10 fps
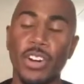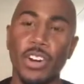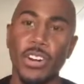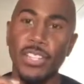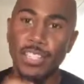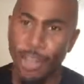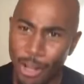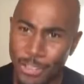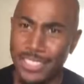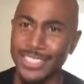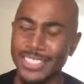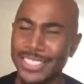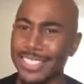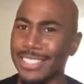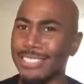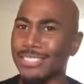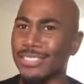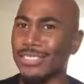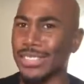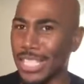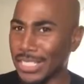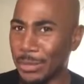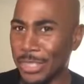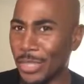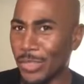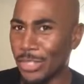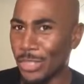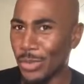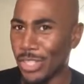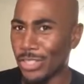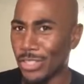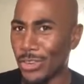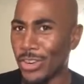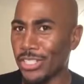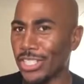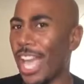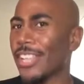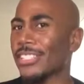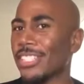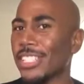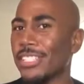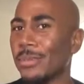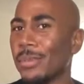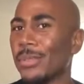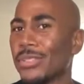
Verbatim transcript: are lost in a specific situation or a challenging